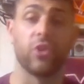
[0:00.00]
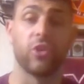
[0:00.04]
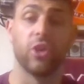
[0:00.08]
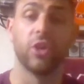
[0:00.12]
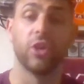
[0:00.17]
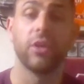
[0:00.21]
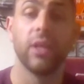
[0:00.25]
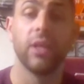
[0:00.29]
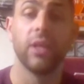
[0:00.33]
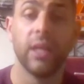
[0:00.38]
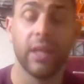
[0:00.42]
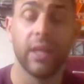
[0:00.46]

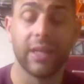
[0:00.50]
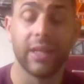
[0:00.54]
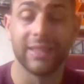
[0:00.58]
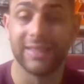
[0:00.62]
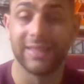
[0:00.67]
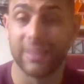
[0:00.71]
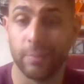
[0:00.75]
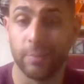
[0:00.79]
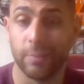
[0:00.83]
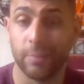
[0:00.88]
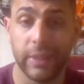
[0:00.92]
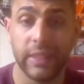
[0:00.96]
Cook, because
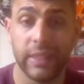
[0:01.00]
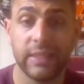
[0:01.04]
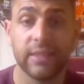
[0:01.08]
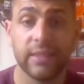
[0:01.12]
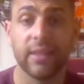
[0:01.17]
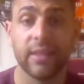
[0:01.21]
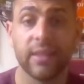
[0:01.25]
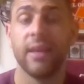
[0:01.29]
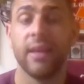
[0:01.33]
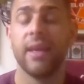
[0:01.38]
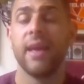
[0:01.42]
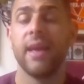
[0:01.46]
he's a beast,
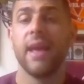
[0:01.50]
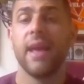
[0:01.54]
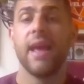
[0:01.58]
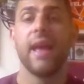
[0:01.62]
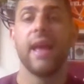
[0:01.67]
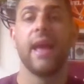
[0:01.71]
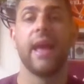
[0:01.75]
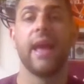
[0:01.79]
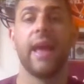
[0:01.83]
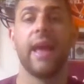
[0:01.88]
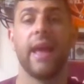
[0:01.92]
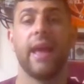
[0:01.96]

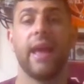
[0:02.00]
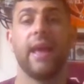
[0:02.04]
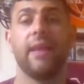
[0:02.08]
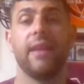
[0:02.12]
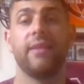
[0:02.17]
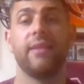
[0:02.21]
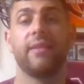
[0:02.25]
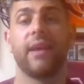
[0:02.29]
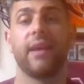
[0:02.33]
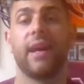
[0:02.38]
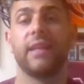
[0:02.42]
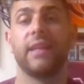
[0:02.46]

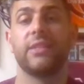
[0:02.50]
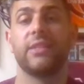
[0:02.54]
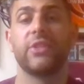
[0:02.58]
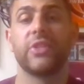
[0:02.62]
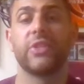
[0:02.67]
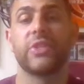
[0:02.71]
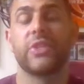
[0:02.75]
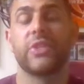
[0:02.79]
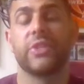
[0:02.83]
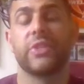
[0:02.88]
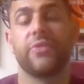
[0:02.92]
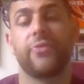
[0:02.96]
and
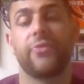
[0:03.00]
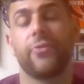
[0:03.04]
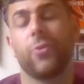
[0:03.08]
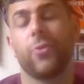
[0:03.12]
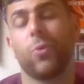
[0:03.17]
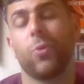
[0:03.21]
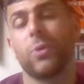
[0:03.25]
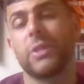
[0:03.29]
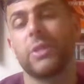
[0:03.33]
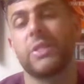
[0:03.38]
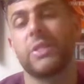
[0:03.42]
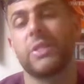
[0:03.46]

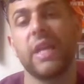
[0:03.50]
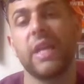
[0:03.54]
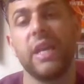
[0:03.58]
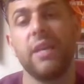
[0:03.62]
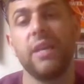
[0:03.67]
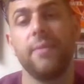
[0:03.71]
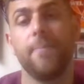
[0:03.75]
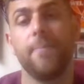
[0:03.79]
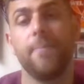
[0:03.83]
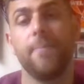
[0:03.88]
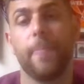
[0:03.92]
Florida State.